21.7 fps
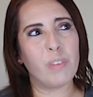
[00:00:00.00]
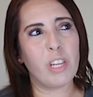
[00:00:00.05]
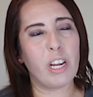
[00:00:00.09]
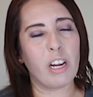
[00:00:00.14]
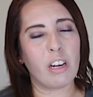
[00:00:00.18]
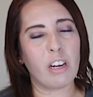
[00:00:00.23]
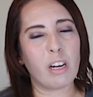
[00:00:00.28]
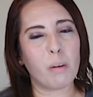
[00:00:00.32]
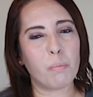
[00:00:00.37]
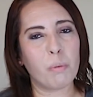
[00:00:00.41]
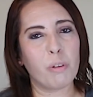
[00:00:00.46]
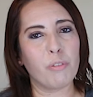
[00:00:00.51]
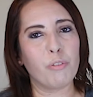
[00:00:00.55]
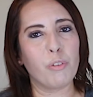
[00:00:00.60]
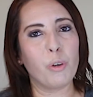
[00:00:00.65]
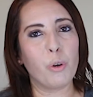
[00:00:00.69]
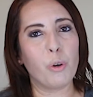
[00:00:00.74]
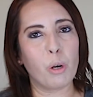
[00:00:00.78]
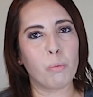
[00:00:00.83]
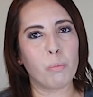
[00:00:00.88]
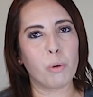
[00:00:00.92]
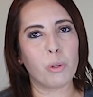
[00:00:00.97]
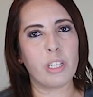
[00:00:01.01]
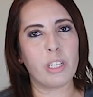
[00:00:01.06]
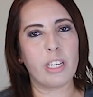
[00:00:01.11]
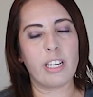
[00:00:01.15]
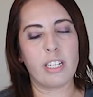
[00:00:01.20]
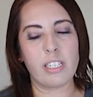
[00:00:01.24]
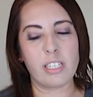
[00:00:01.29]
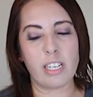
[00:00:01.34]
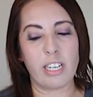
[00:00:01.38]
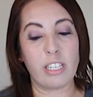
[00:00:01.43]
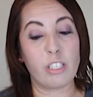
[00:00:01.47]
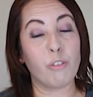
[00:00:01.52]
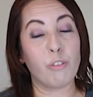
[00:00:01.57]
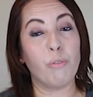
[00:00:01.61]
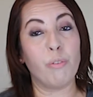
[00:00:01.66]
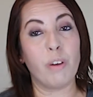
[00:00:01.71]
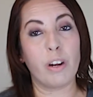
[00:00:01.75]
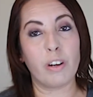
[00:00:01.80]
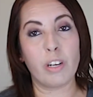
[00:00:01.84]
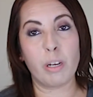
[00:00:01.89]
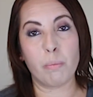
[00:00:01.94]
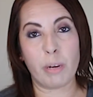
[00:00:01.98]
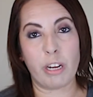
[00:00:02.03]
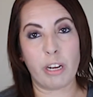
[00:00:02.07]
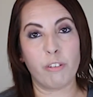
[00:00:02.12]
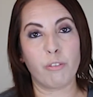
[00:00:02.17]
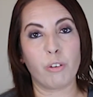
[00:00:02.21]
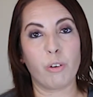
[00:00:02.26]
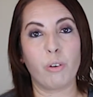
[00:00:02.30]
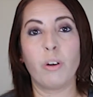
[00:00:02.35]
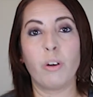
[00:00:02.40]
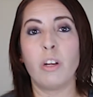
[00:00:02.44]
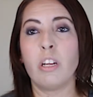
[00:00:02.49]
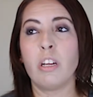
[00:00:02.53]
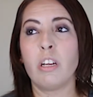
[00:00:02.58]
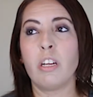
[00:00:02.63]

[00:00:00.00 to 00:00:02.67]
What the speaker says: a couple of normal things. It's very painful.